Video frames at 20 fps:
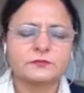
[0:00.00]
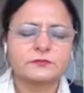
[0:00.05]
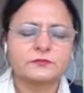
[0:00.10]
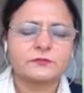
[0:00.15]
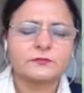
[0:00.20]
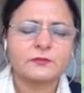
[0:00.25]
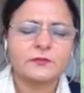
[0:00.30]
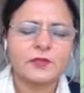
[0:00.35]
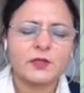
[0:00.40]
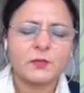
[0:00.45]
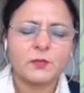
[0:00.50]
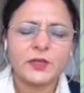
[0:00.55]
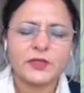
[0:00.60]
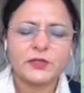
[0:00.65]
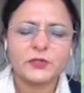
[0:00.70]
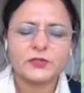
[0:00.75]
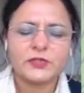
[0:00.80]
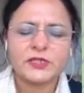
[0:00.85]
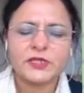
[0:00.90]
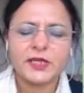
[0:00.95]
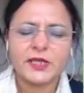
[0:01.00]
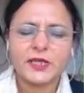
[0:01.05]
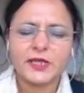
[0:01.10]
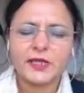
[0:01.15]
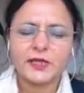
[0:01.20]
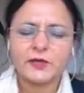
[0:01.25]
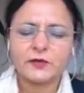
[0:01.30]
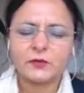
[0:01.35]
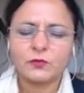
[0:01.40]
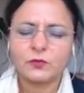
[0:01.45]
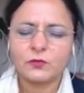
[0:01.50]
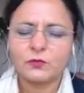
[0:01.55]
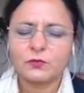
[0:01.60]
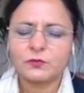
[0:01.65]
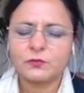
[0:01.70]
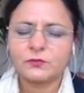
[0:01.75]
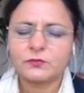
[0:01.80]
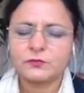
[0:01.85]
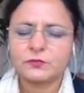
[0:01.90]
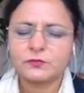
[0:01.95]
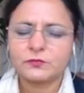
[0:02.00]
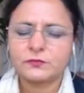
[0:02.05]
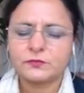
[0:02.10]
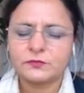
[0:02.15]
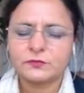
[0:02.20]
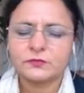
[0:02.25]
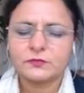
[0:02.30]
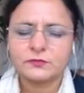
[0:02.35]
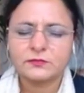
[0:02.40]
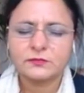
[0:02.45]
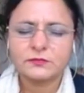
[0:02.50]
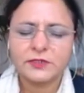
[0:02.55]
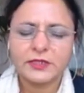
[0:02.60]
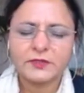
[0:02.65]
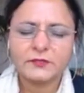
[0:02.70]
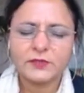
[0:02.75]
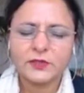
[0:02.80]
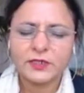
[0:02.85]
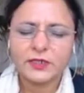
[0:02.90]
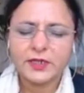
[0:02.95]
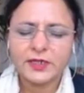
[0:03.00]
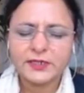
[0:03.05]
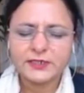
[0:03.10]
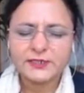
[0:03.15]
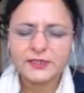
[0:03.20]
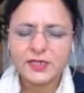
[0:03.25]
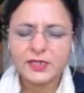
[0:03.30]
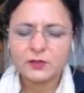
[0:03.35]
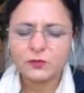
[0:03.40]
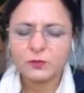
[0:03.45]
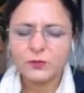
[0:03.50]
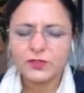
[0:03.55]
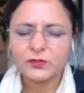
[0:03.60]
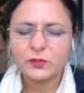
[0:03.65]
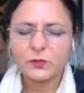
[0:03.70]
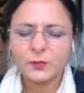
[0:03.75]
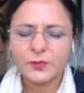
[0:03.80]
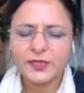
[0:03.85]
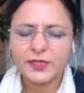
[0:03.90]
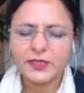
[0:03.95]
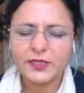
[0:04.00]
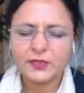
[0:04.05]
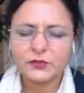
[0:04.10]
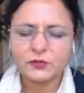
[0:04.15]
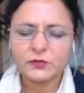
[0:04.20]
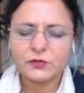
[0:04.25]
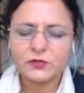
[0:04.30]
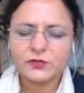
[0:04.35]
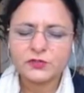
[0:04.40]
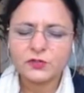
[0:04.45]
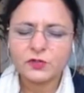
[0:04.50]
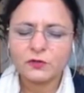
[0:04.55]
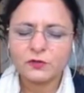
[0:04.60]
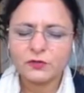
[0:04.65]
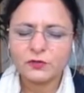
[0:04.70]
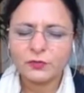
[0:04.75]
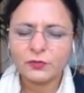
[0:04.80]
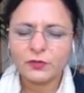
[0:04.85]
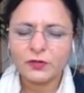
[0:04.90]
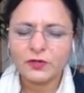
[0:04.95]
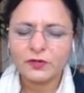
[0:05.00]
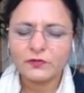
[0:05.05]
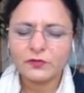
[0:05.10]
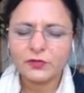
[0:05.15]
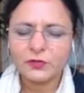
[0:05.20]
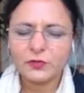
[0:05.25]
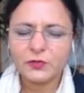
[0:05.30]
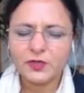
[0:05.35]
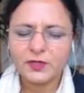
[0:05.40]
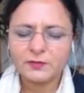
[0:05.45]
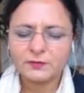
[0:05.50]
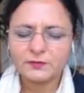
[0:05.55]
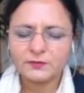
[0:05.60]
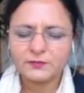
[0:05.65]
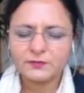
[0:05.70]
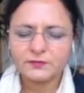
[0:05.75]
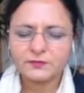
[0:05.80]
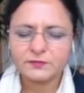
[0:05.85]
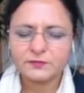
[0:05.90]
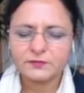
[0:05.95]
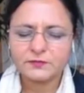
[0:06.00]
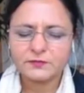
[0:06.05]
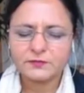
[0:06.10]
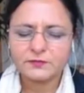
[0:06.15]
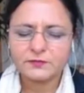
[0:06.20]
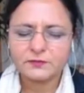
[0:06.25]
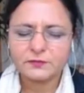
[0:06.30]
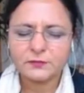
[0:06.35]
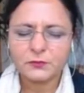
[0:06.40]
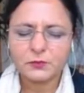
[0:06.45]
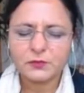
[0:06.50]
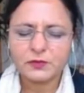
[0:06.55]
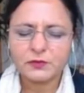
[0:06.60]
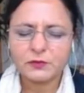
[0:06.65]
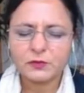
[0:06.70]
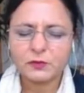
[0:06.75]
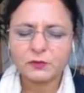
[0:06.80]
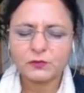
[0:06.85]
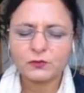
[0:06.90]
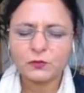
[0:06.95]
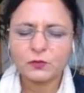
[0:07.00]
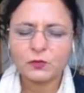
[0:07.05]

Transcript: by your chair, or if you're lying down, by your bed or your sofa, wherever you are, or even the floor.